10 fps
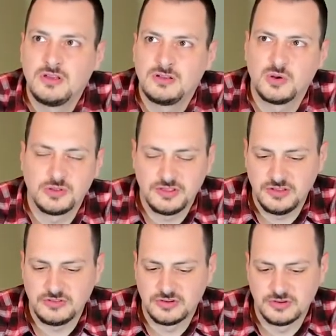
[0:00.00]

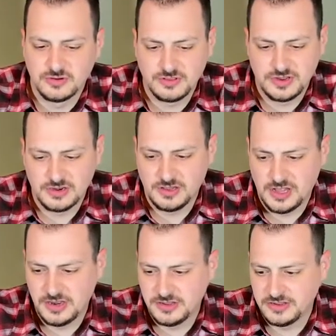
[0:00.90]
northeastern North
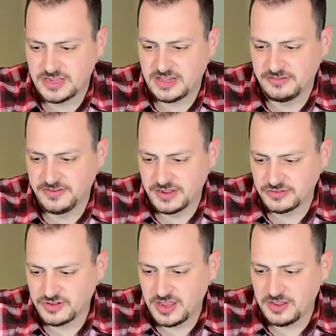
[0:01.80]
Carolina,
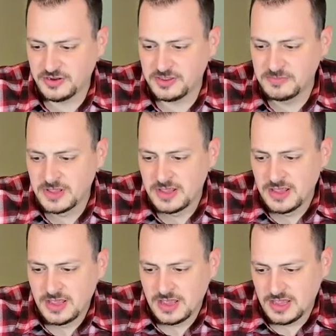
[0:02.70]
Halifax County,
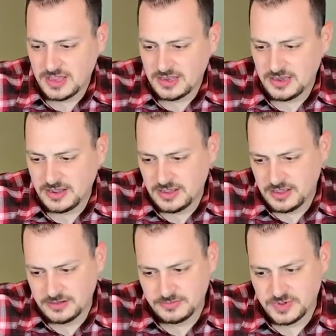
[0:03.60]
and
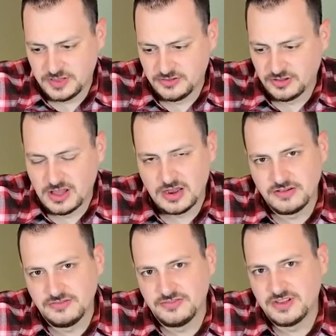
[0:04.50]
it's a lot
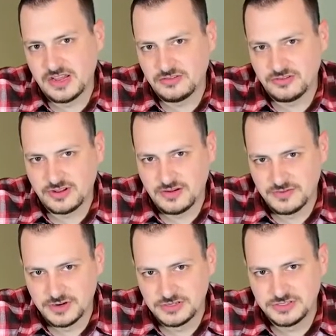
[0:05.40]
of dense
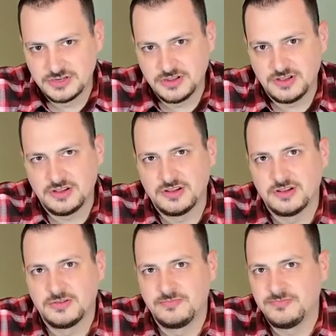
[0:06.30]
coverage.
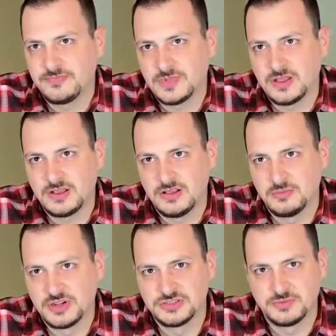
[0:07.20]
I got a
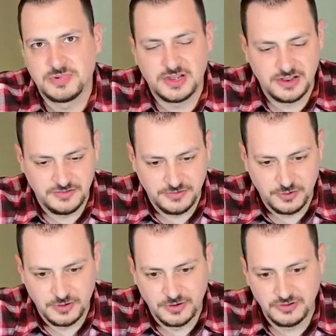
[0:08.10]
bunch of pine
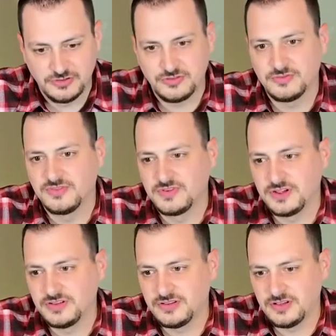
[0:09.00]
forest. We've
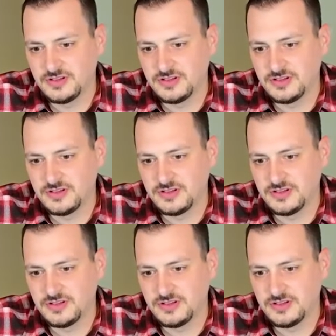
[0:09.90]
got